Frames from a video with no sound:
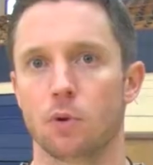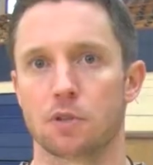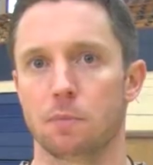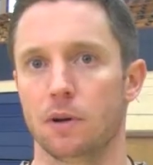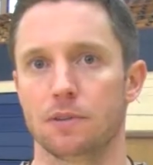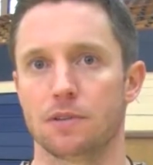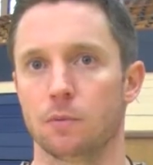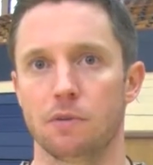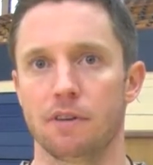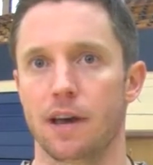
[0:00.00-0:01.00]
more experienced
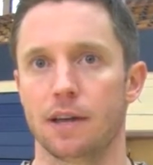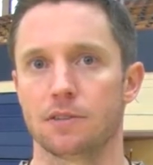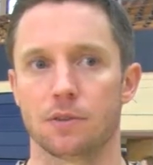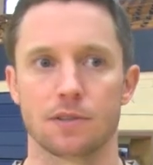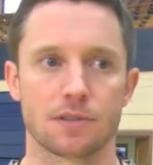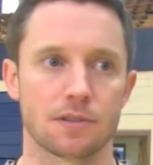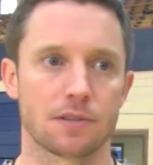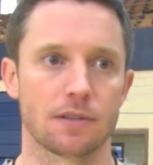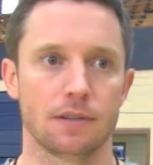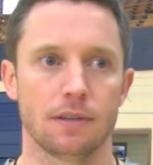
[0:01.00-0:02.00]
than we've had. So this
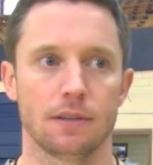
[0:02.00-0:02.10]
is